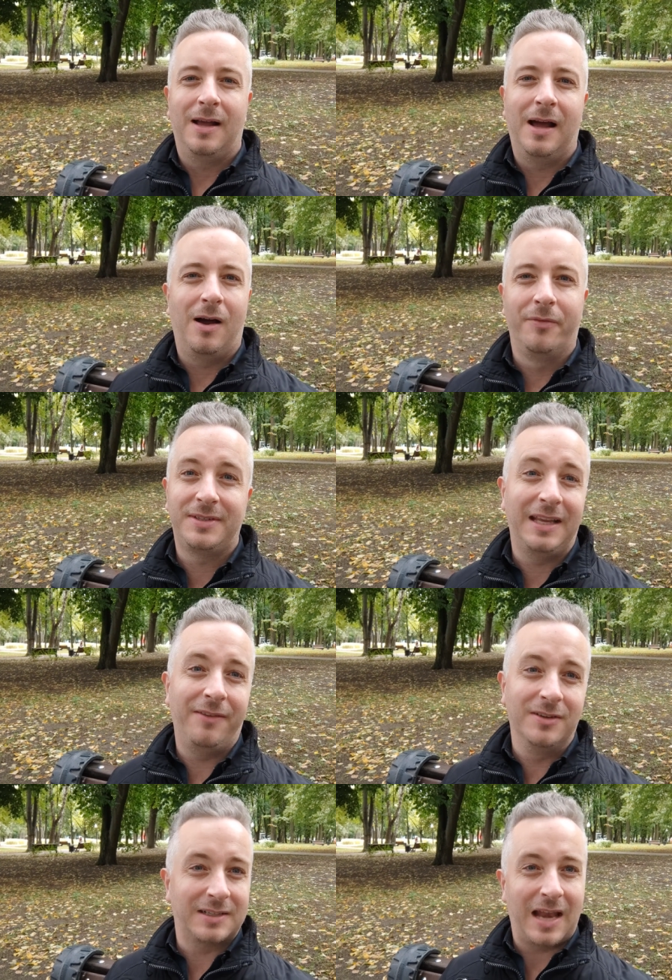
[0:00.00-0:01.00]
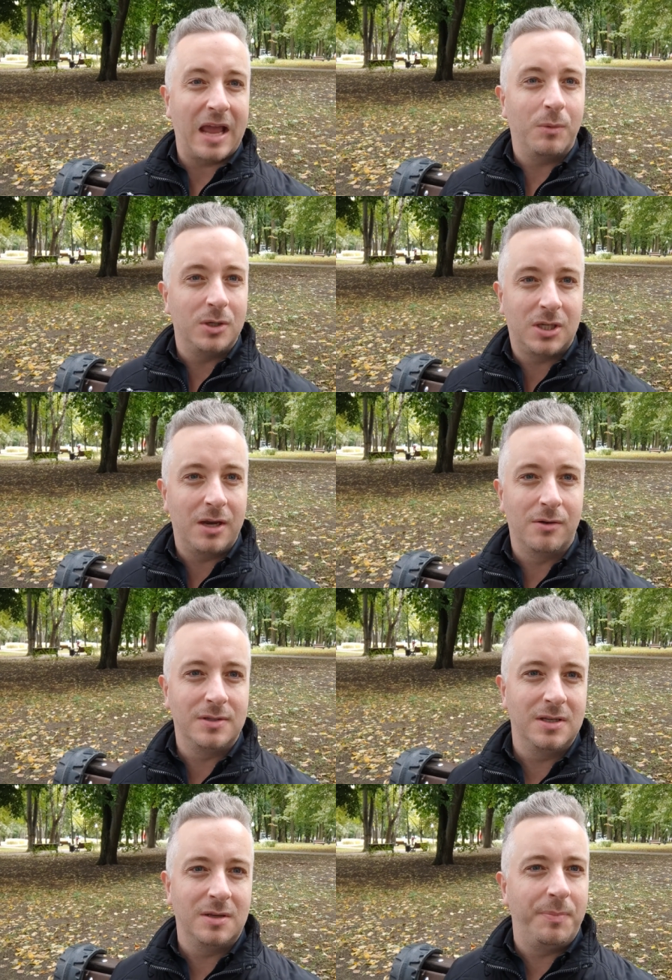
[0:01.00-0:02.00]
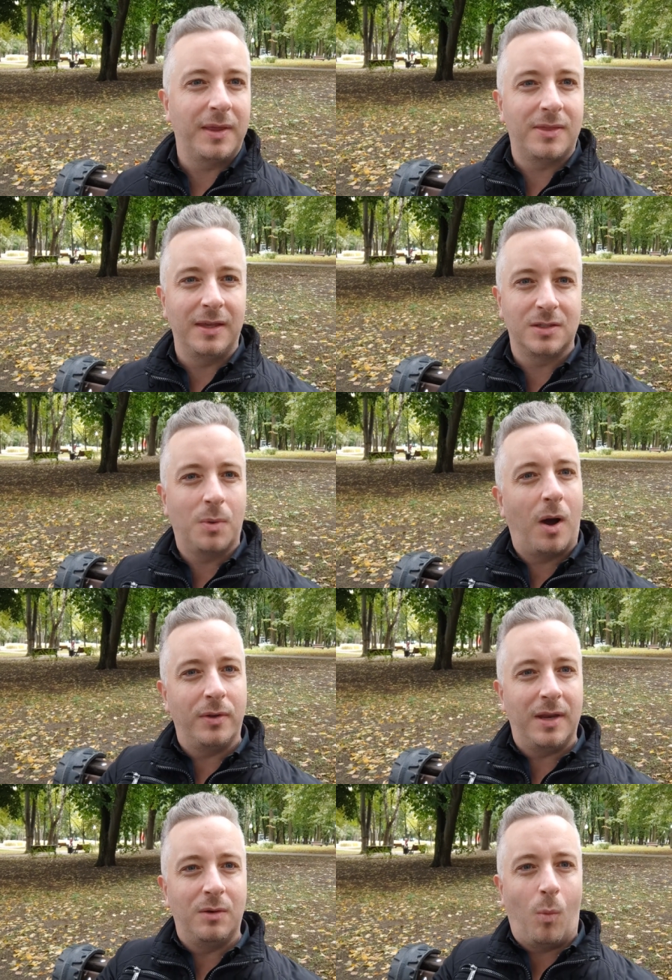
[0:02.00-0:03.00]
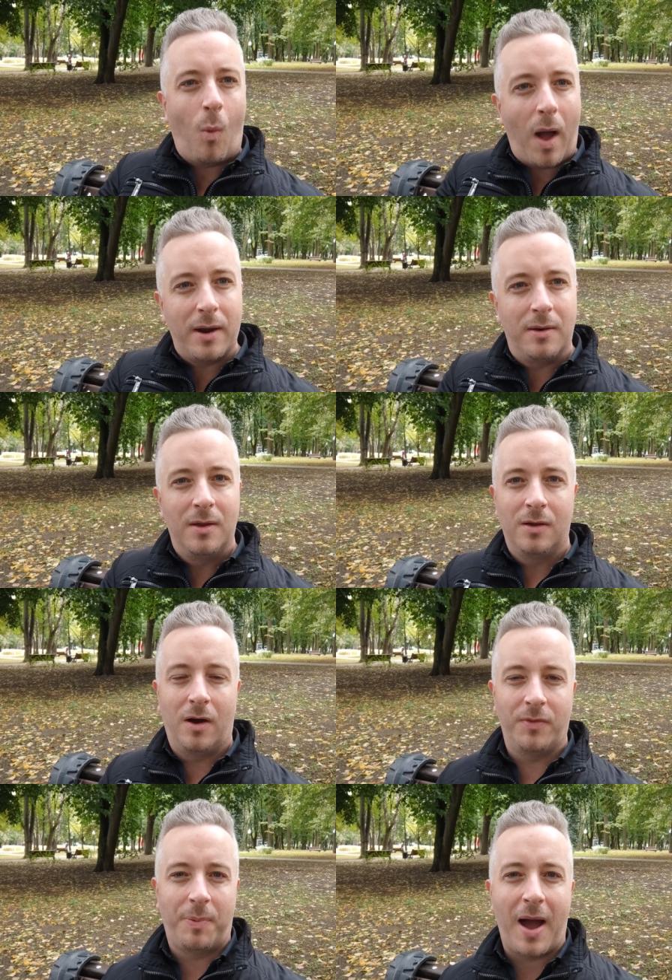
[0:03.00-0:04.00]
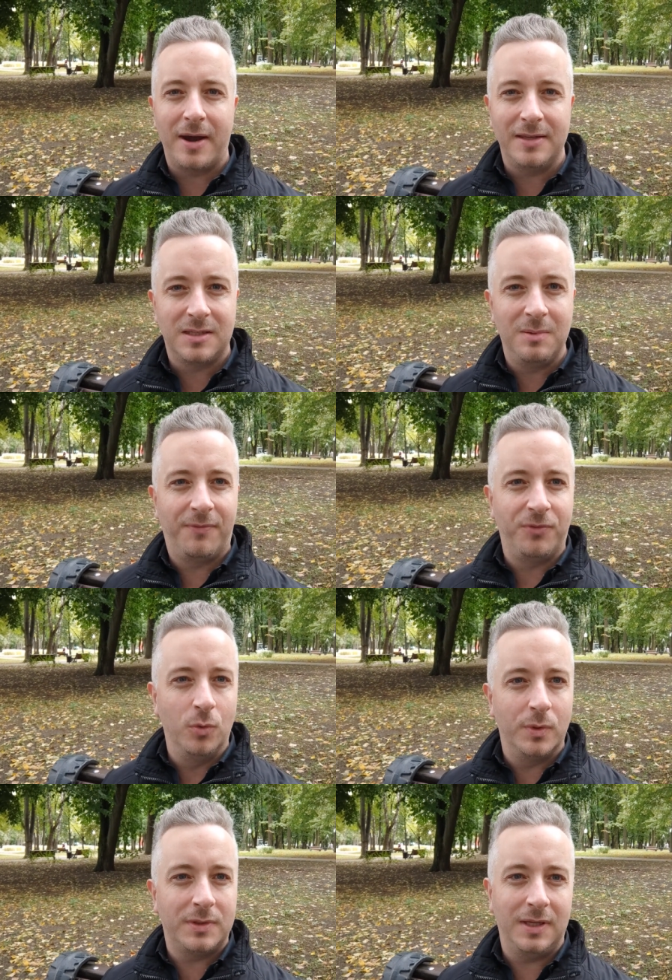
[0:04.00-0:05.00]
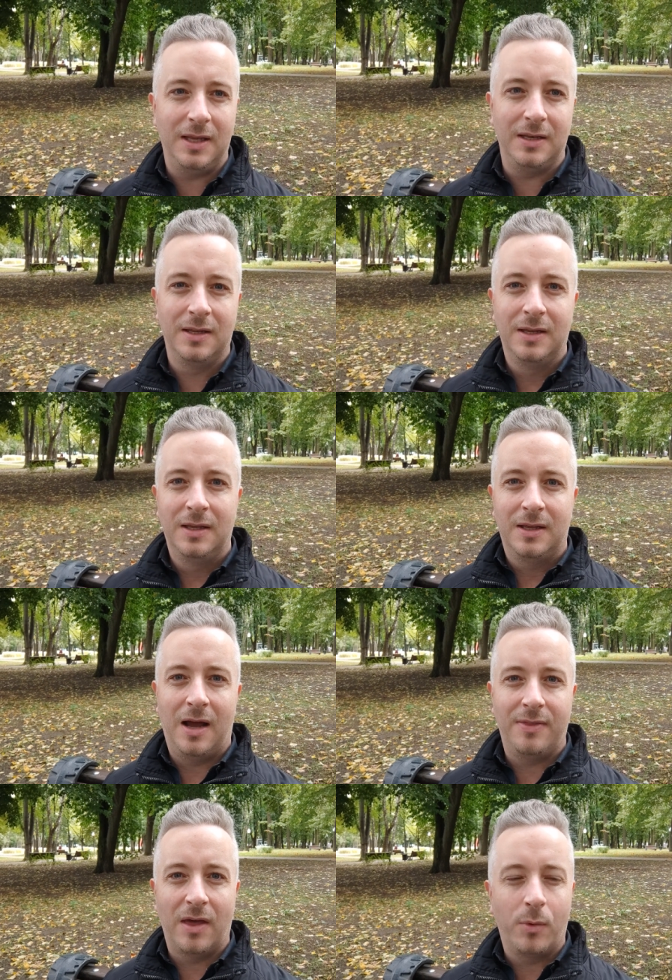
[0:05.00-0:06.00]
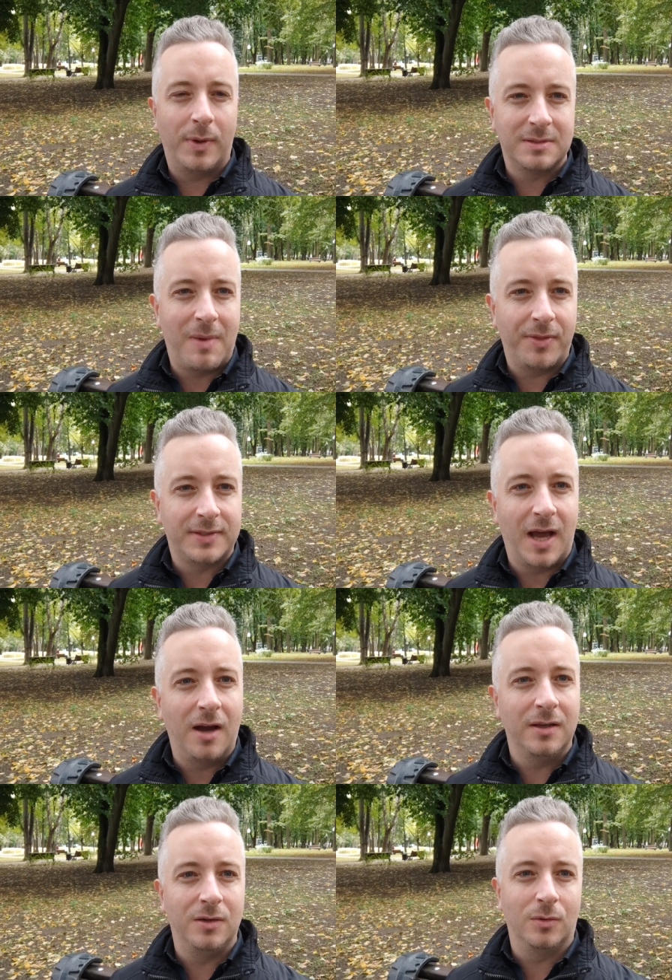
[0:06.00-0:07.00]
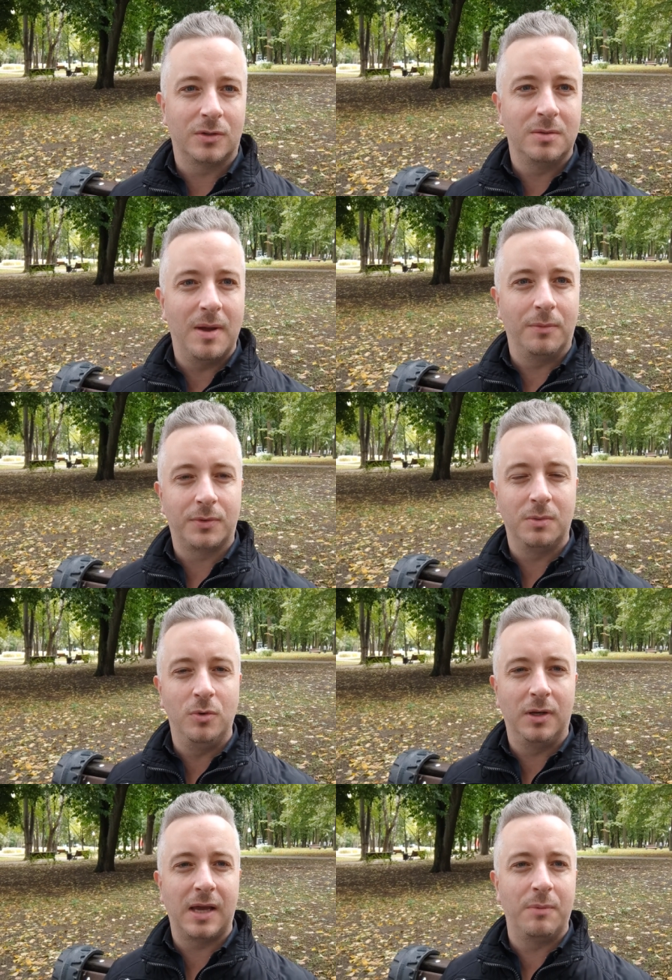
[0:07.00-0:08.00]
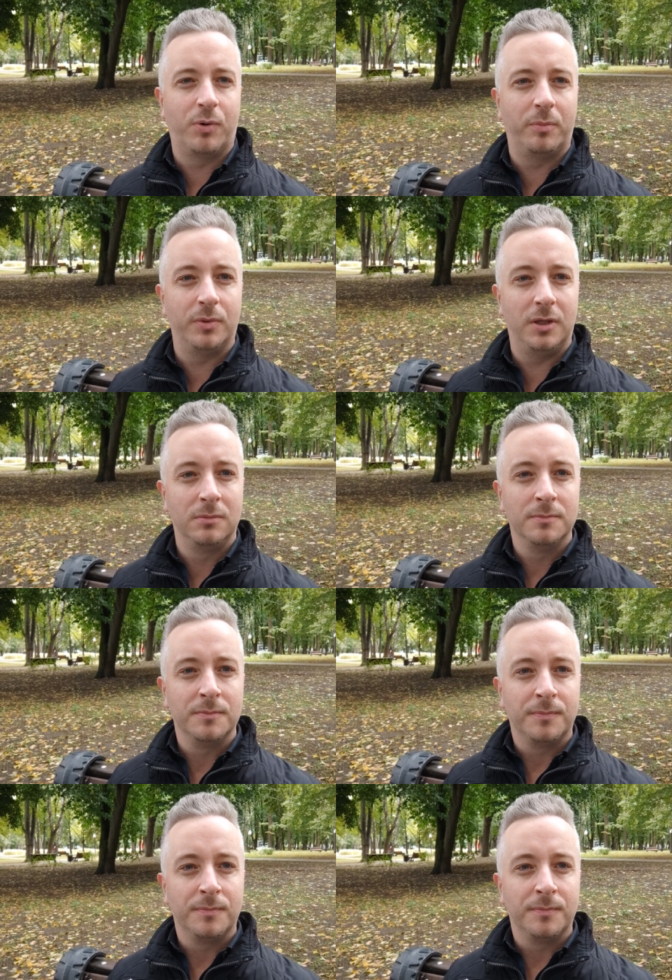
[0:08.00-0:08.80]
Uh, obviously, even just language here is, is a big thing as well. You need one of the parties to be fluent in uh, the other one's mother tongue in order to be able to communicate properly.